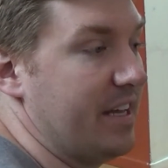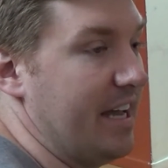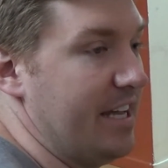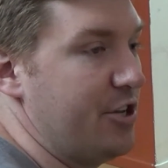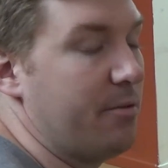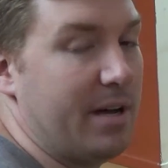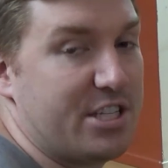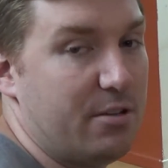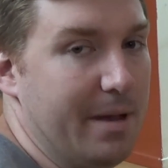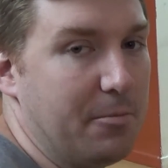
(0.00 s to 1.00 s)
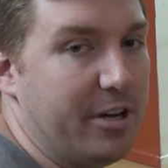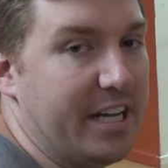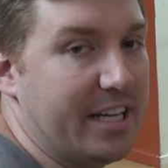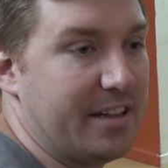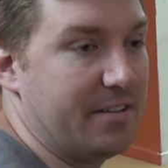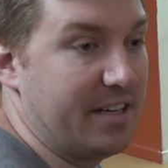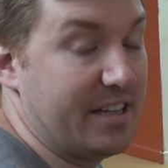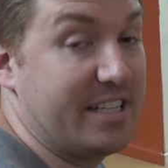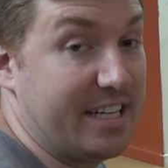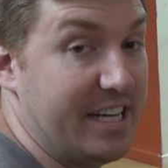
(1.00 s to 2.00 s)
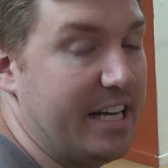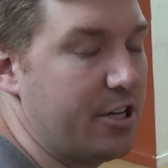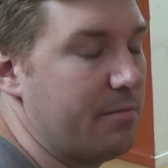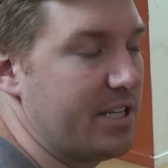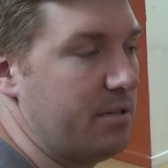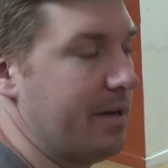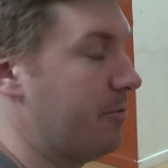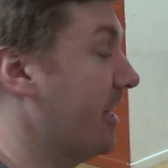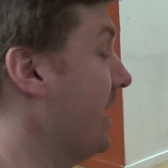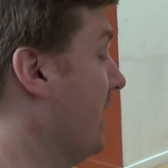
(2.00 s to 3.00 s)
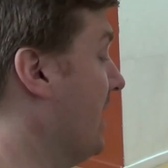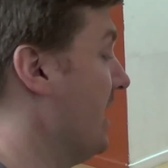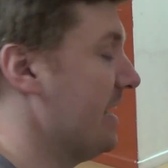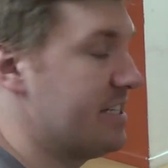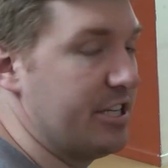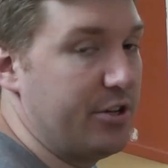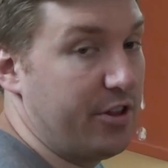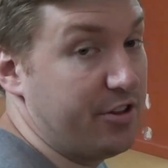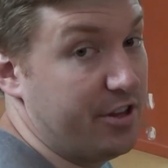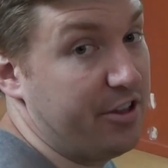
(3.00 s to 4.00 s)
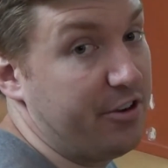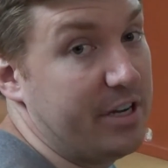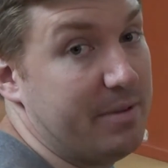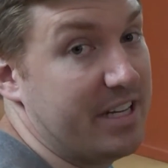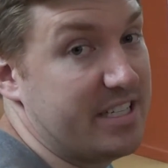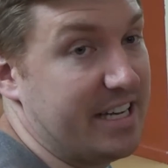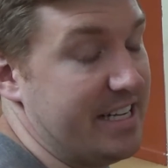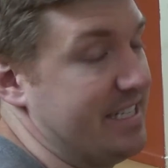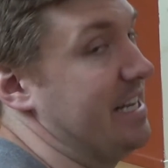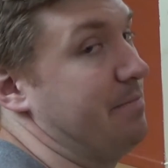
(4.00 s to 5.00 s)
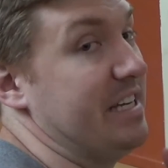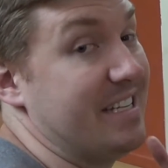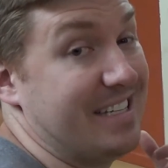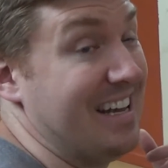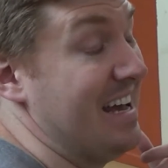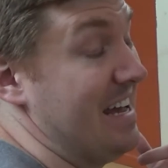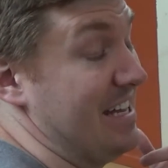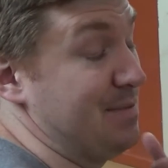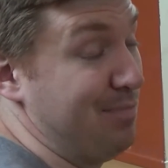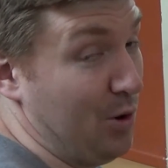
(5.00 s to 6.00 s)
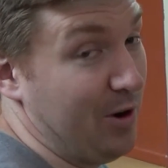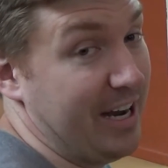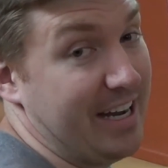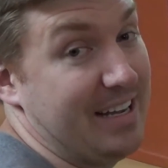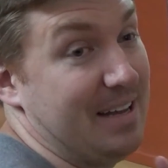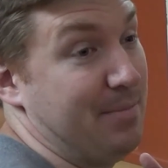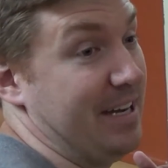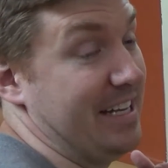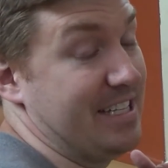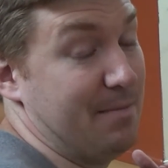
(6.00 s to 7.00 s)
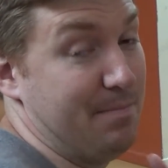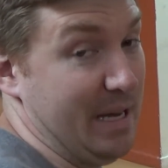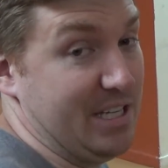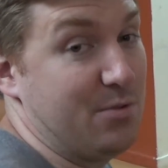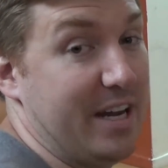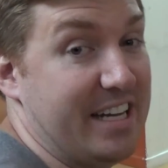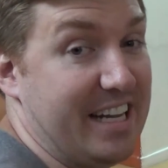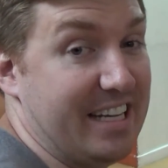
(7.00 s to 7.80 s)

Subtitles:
in your muscle memory, get the technique in your muscle memory, is to do the 30-minute steady state piece. It's boring, but it's the best way to